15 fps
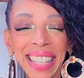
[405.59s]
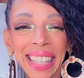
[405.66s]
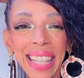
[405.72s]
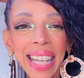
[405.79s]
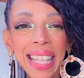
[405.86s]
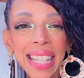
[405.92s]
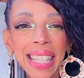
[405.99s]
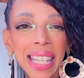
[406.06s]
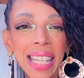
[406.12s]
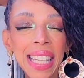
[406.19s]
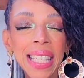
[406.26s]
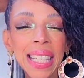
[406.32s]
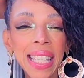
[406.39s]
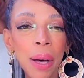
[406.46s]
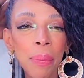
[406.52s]
This
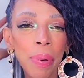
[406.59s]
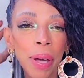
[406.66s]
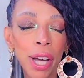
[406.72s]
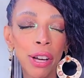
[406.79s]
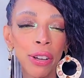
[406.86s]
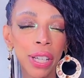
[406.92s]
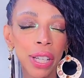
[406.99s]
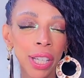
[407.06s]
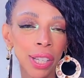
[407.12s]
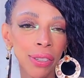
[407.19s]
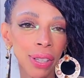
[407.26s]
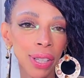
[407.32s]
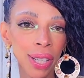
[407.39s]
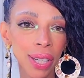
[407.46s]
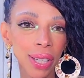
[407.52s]
is a pair of
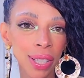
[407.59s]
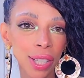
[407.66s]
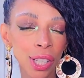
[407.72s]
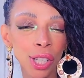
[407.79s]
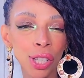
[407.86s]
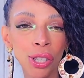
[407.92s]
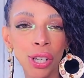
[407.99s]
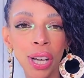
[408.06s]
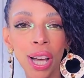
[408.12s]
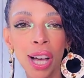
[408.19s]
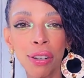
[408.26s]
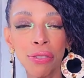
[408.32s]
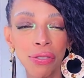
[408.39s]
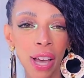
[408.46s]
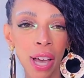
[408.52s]
earrings. Look
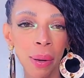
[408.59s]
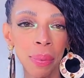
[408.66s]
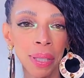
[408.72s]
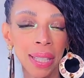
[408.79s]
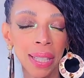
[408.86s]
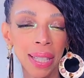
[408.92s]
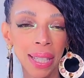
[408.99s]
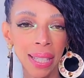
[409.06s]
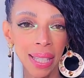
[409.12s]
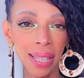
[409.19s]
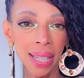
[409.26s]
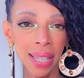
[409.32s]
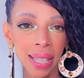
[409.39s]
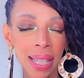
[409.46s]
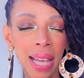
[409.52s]
how fabulous this
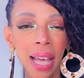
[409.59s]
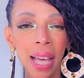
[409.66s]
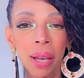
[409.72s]
is.